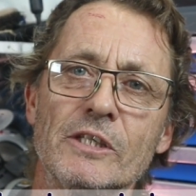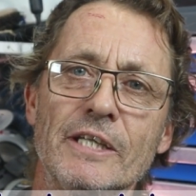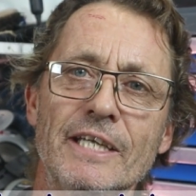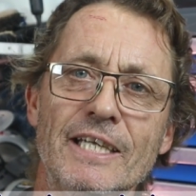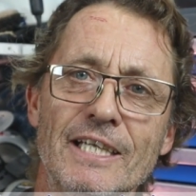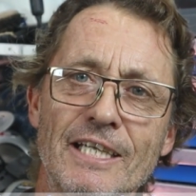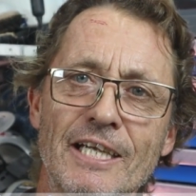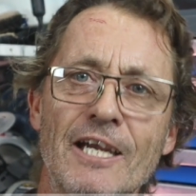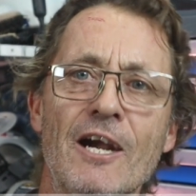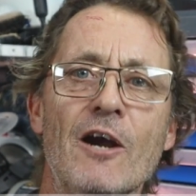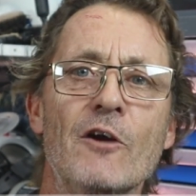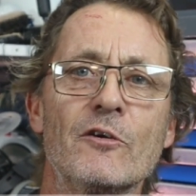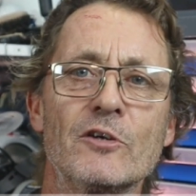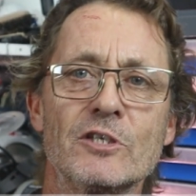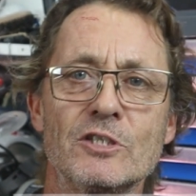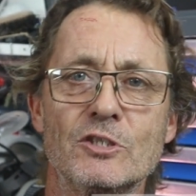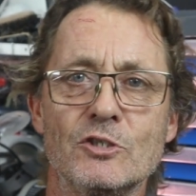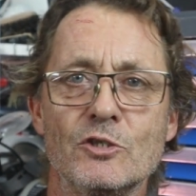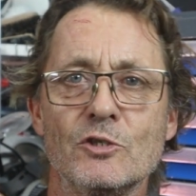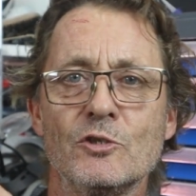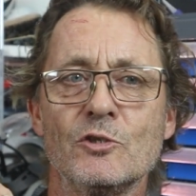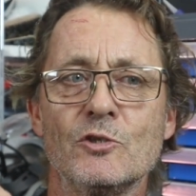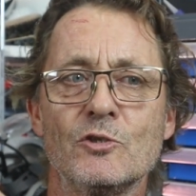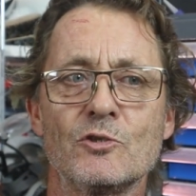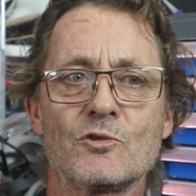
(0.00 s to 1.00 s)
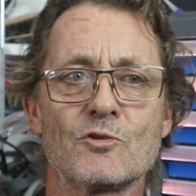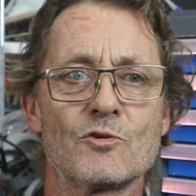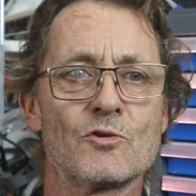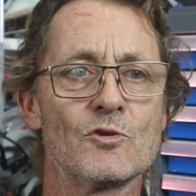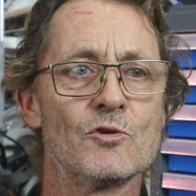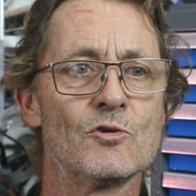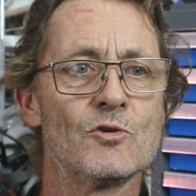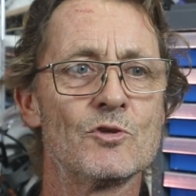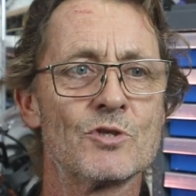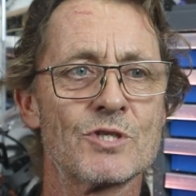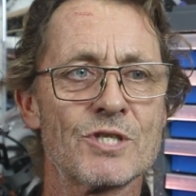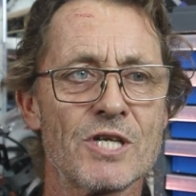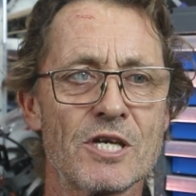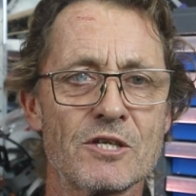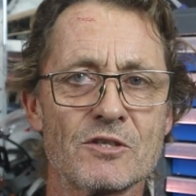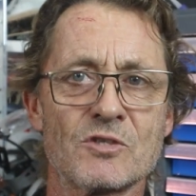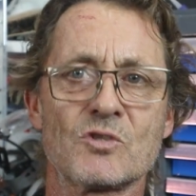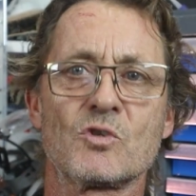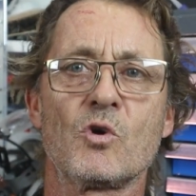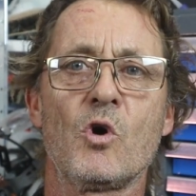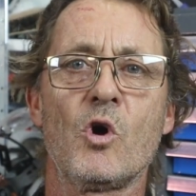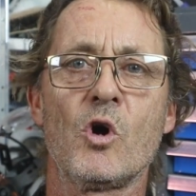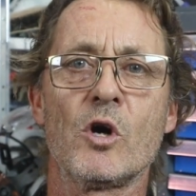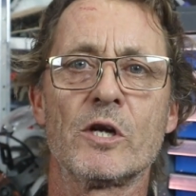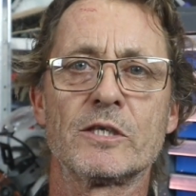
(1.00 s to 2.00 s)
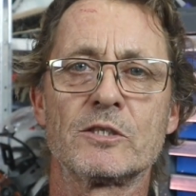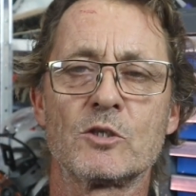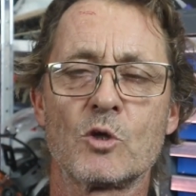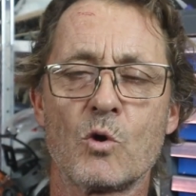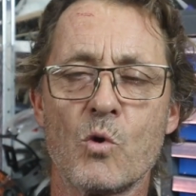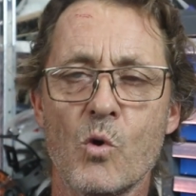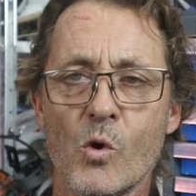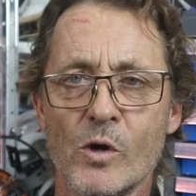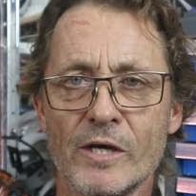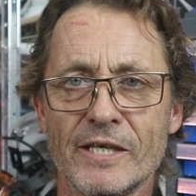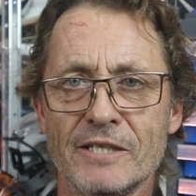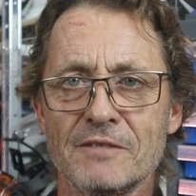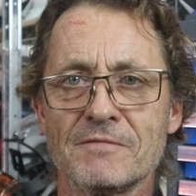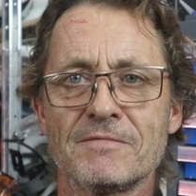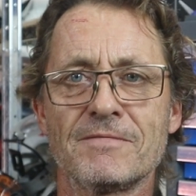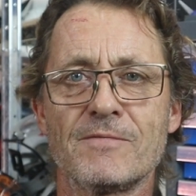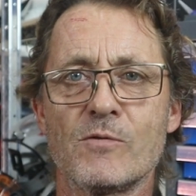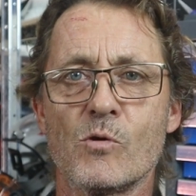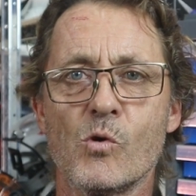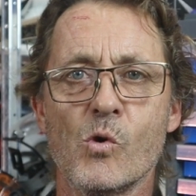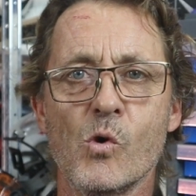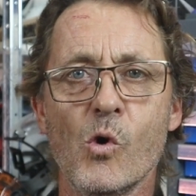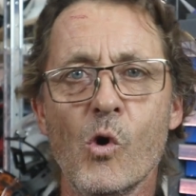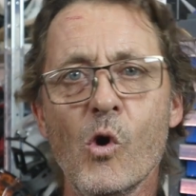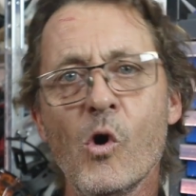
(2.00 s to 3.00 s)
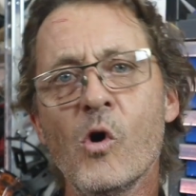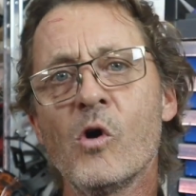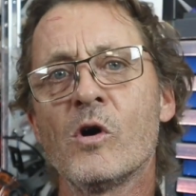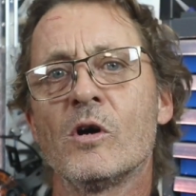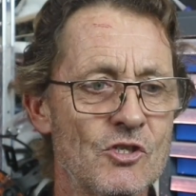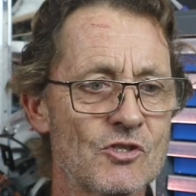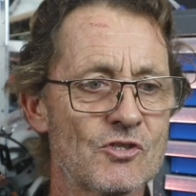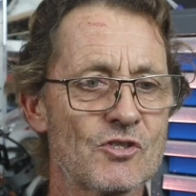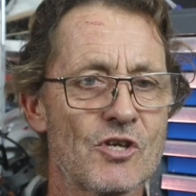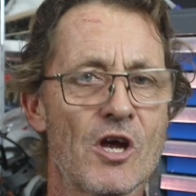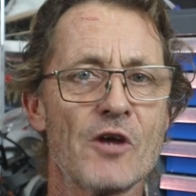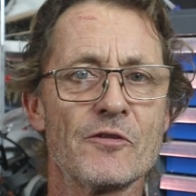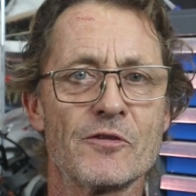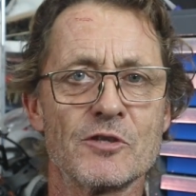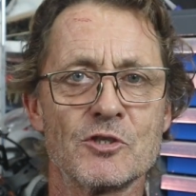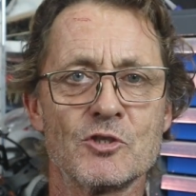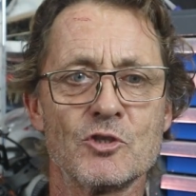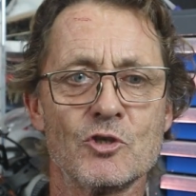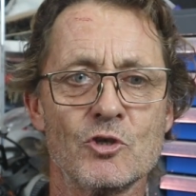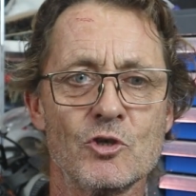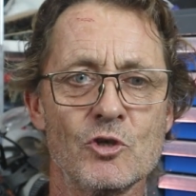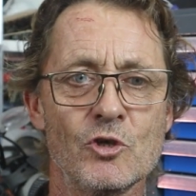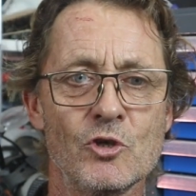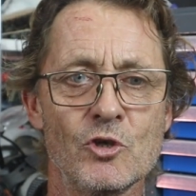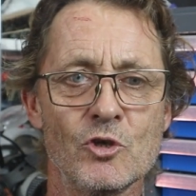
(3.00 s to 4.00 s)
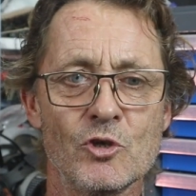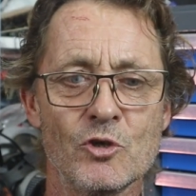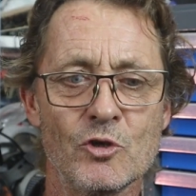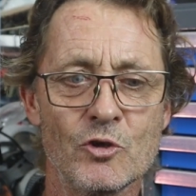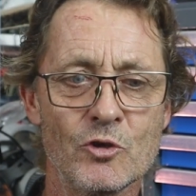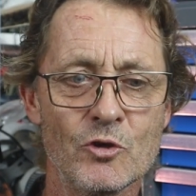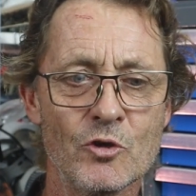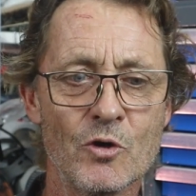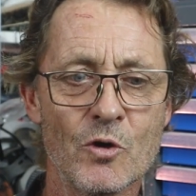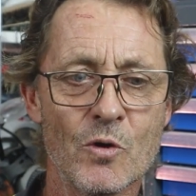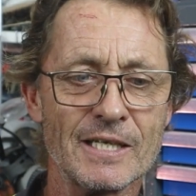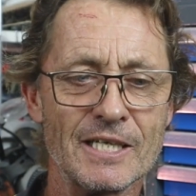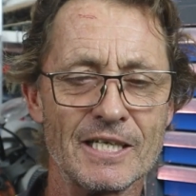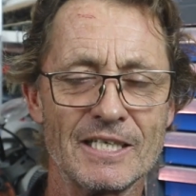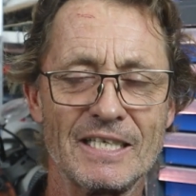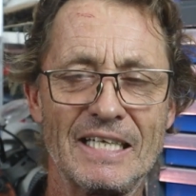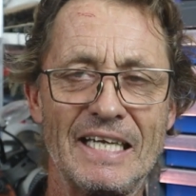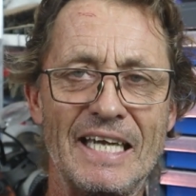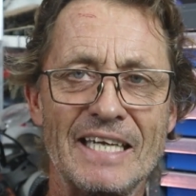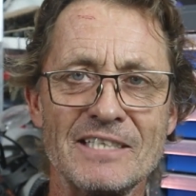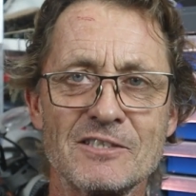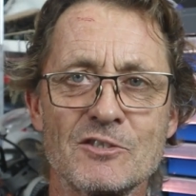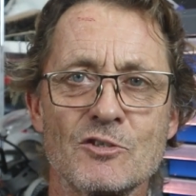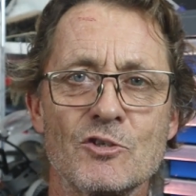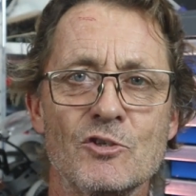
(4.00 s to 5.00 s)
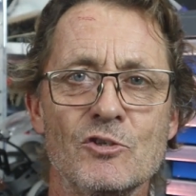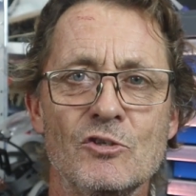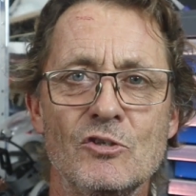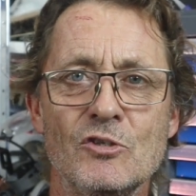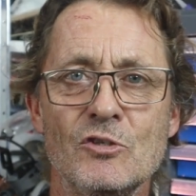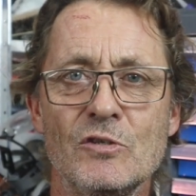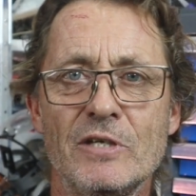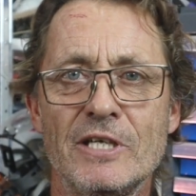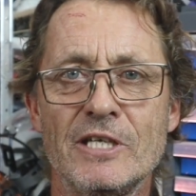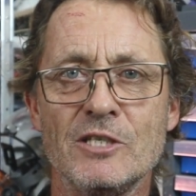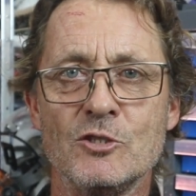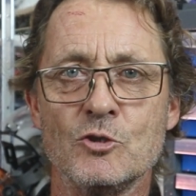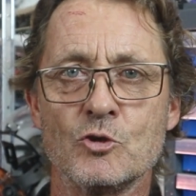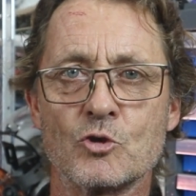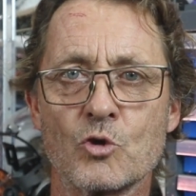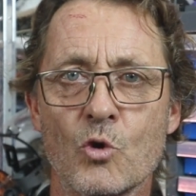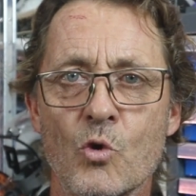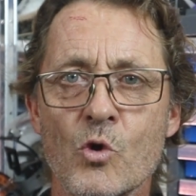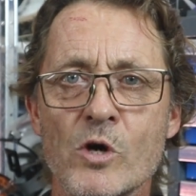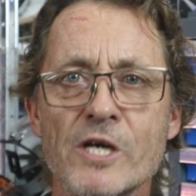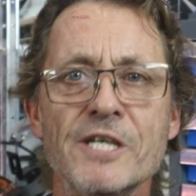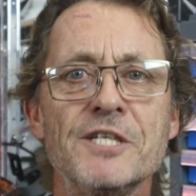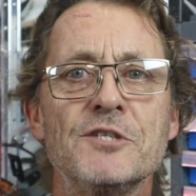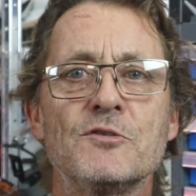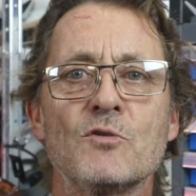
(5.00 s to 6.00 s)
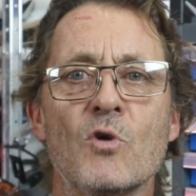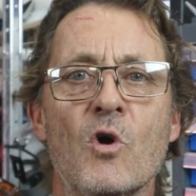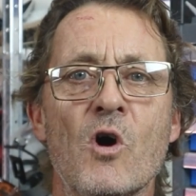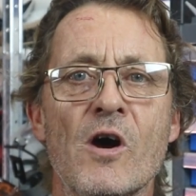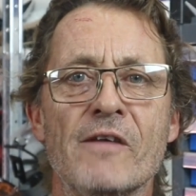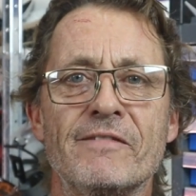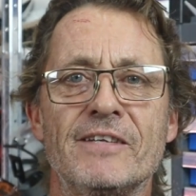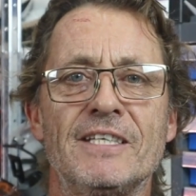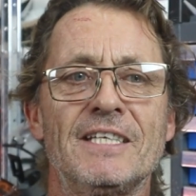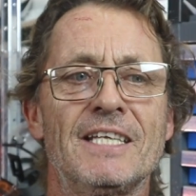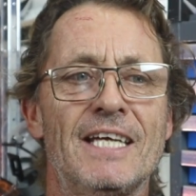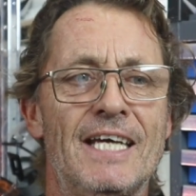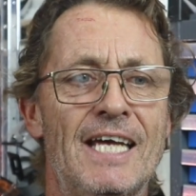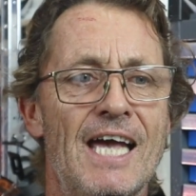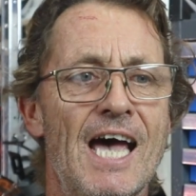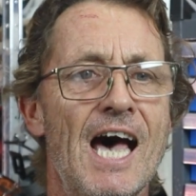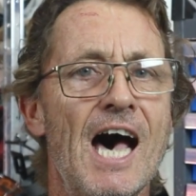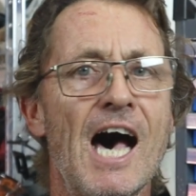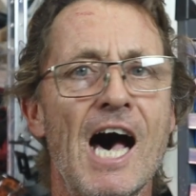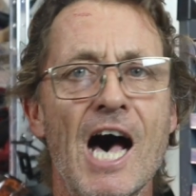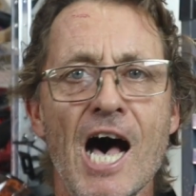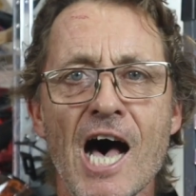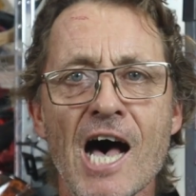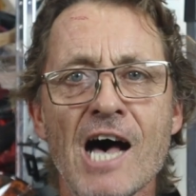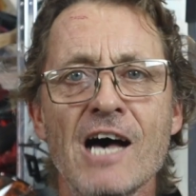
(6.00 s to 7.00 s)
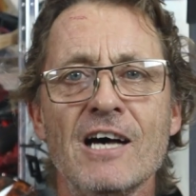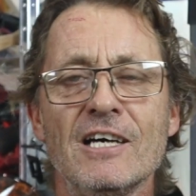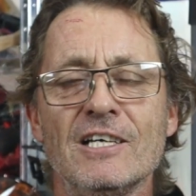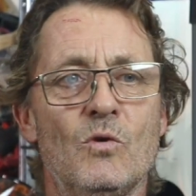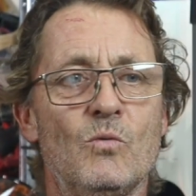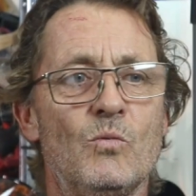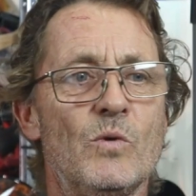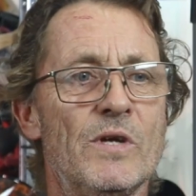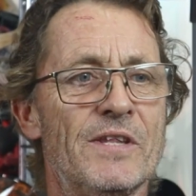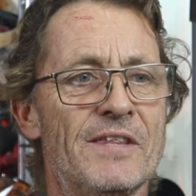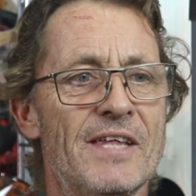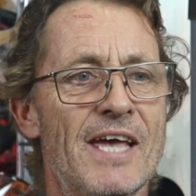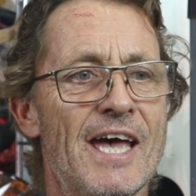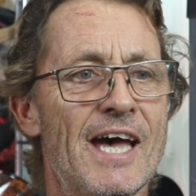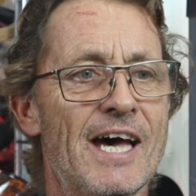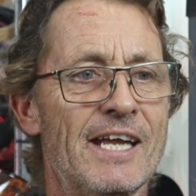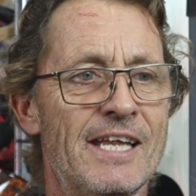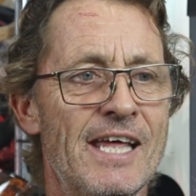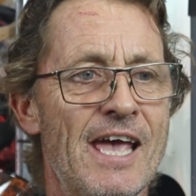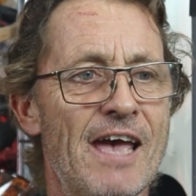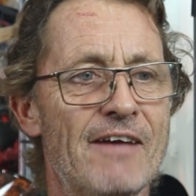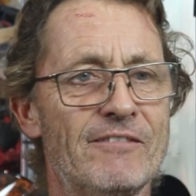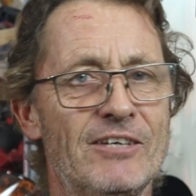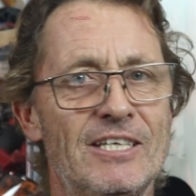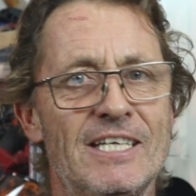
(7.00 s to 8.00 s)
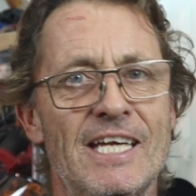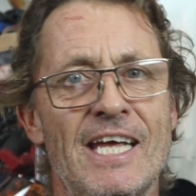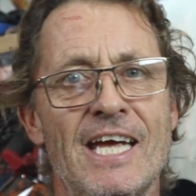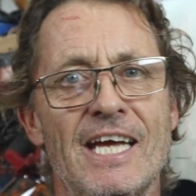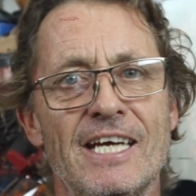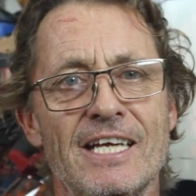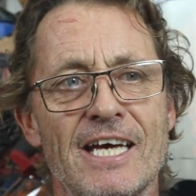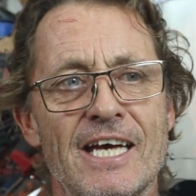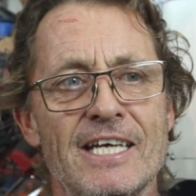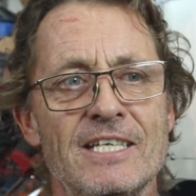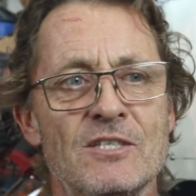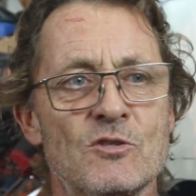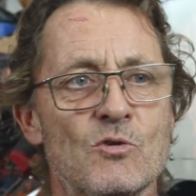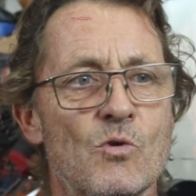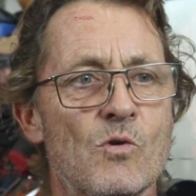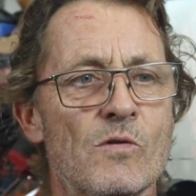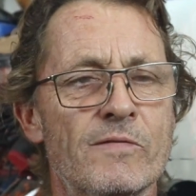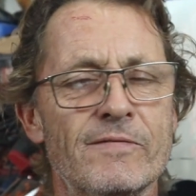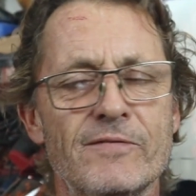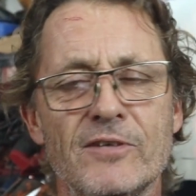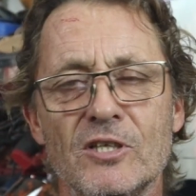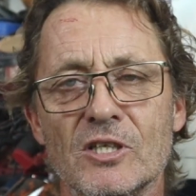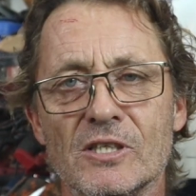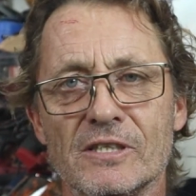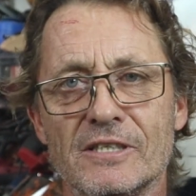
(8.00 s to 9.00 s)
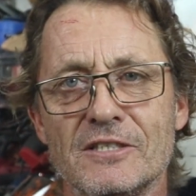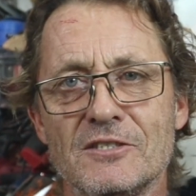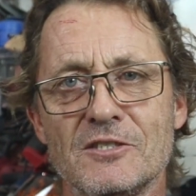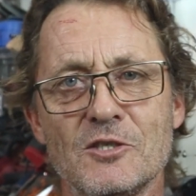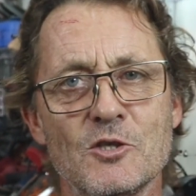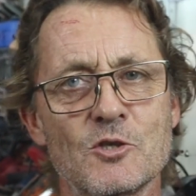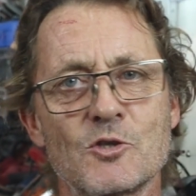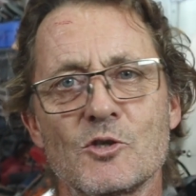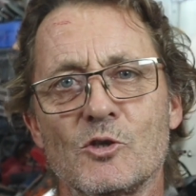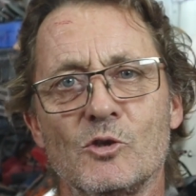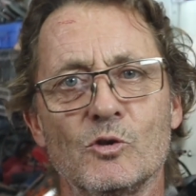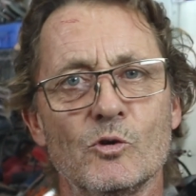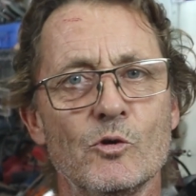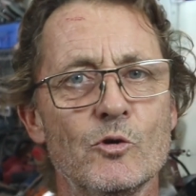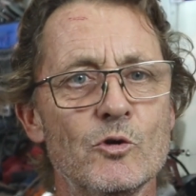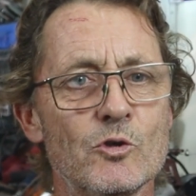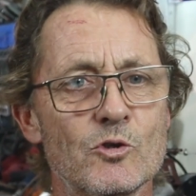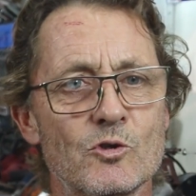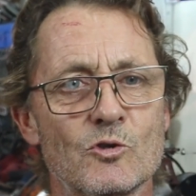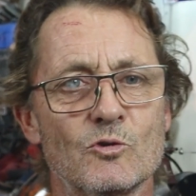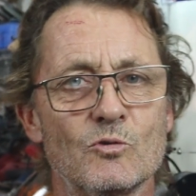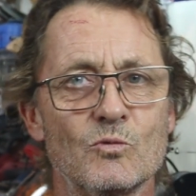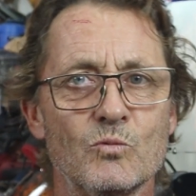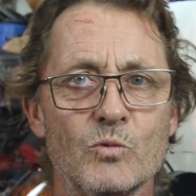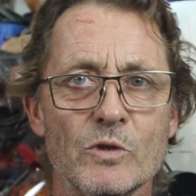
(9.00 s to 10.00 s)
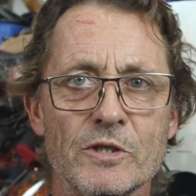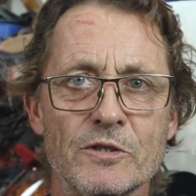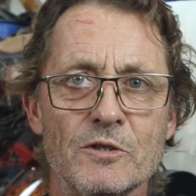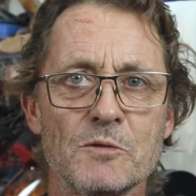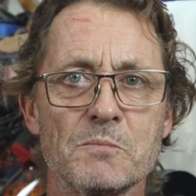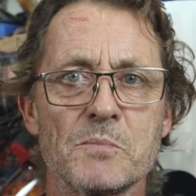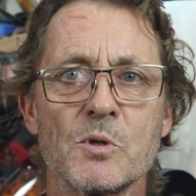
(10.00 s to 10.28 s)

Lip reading: encourage you to set aside coin for, so that you can get to enjoy driving the car without having headaches or feeling disillusioned with your